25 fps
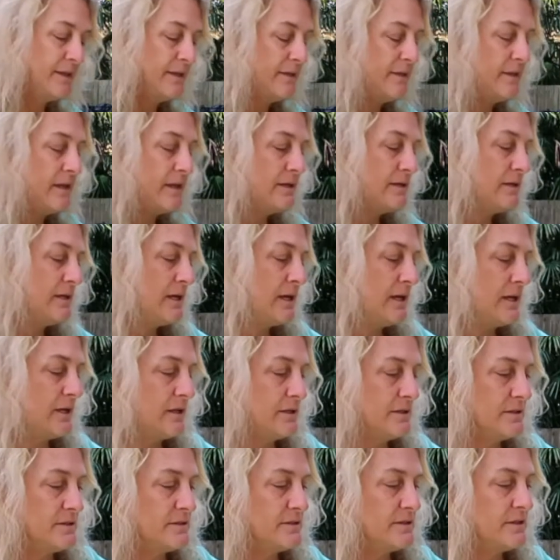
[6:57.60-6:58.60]
then
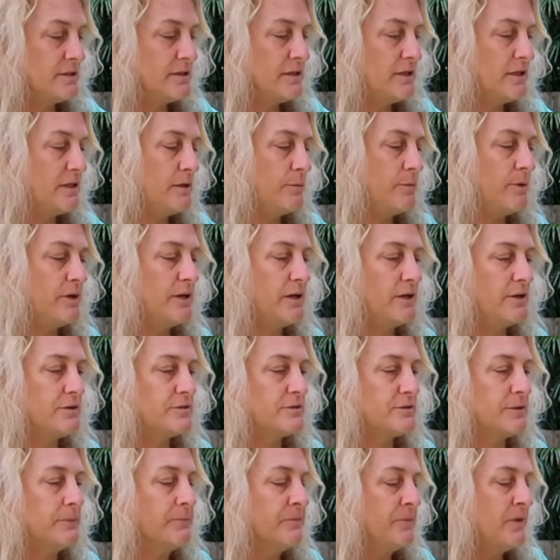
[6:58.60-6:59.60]
can't send to anybody else.
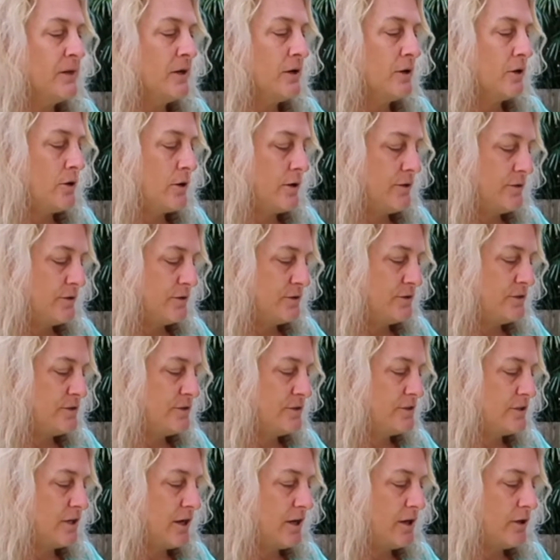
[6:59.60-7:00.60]
All right, there's
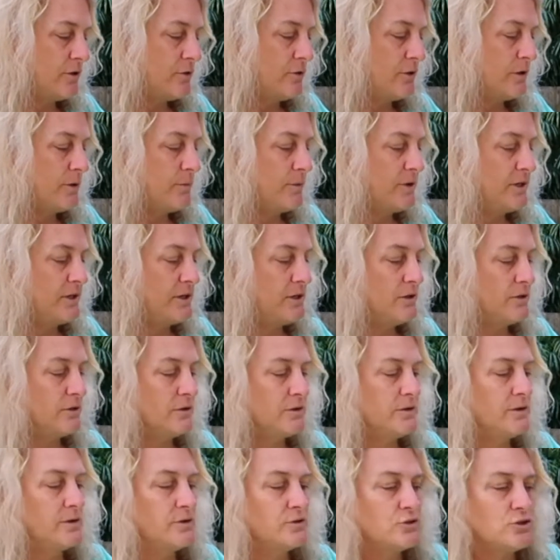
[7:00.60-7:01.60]
a diagram in here
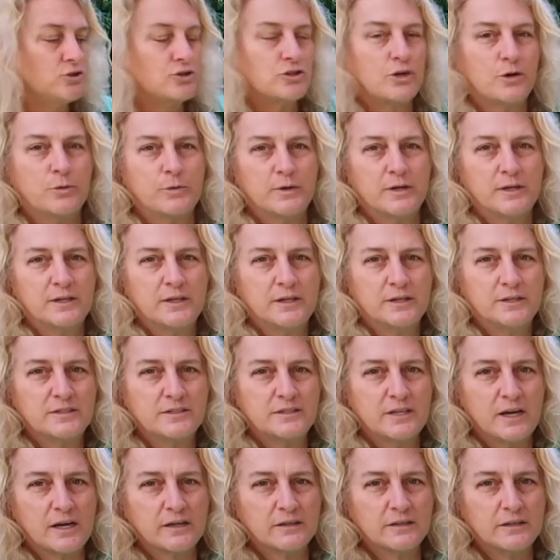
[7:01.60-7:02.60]
that's showing
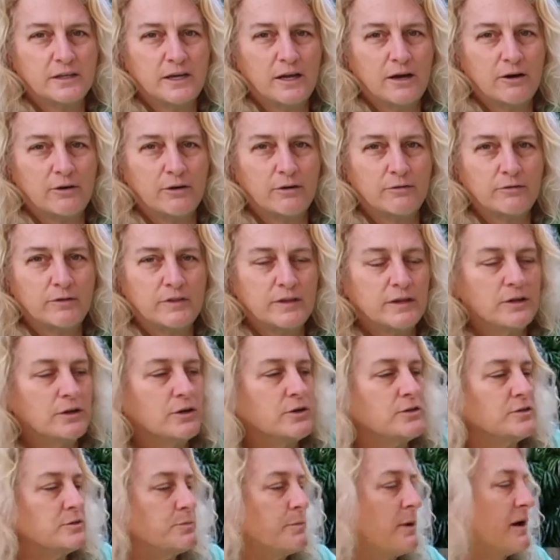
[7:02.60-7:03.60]
exactly how everything
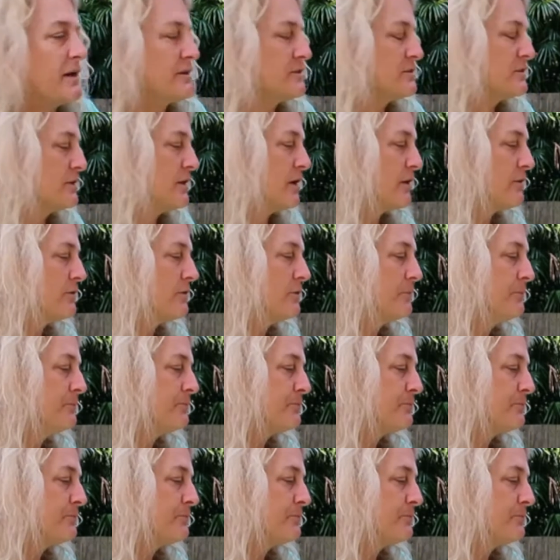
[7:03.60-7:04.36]
goes back together.